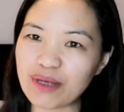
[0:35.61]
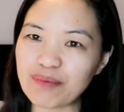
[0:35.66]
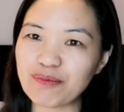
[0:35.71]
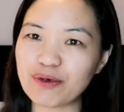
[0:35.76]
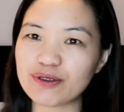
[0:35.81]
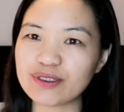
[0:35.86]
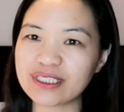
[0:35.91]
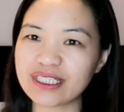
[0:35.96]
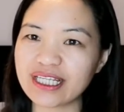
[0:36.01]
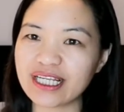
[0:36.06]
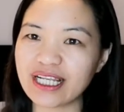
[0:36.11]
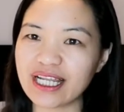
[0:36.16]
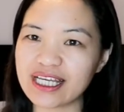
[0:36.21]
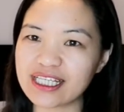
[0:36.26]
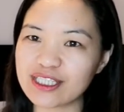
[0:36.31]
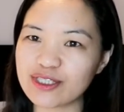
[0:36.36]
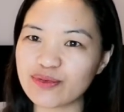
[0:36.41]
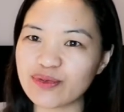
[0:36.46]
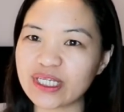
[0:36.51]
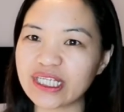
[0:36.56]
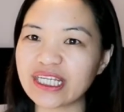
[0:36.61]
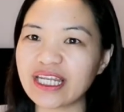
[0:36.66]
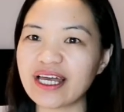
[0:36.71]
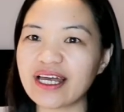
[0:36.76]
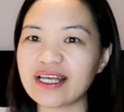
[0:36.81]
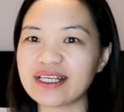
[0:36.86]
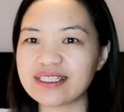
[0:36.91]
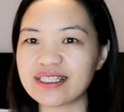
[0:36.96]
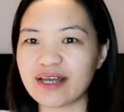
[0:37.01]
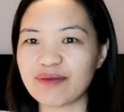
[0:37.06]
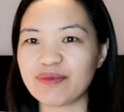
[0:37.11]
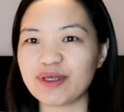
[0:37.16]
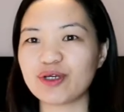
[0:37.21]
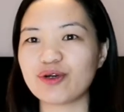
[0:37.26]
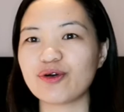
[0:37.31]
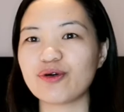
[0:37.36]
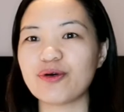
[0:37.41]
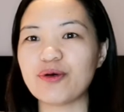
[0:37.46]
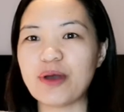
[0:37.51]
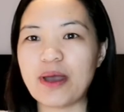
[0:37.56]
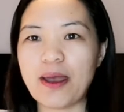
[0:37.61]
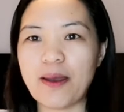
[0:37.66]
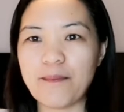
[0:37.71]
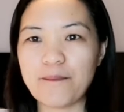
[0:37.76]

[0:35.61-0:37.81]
I posted last week na sabi ko,